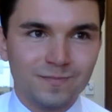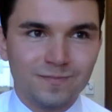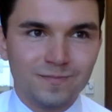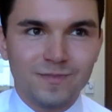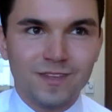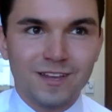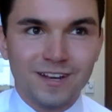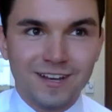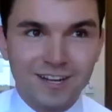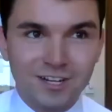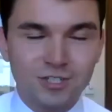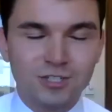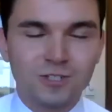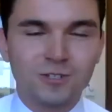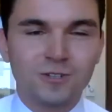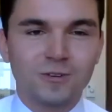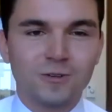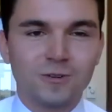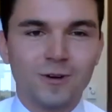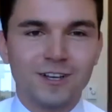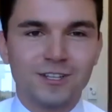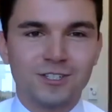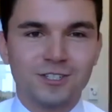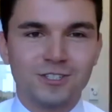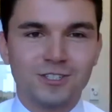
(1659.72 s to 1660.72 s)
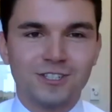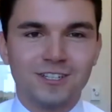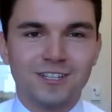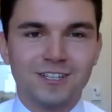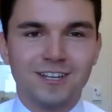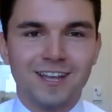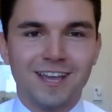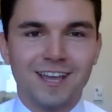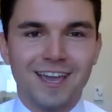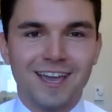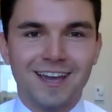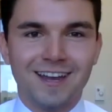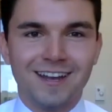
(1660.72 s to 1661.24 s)
initial question,
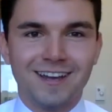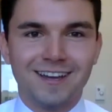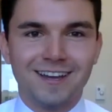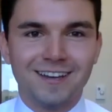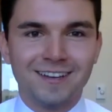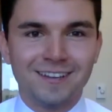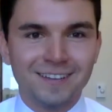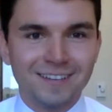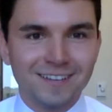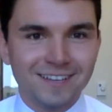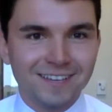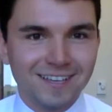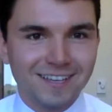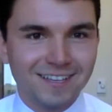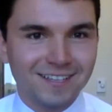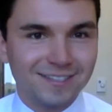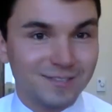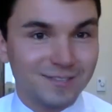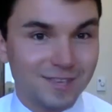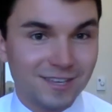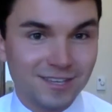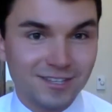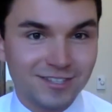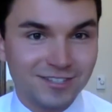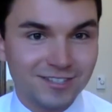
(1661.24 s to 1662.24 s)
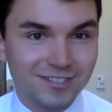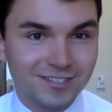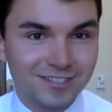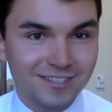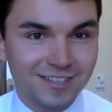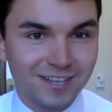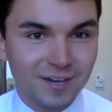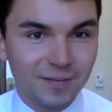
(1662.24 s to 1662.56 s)
Anna, is this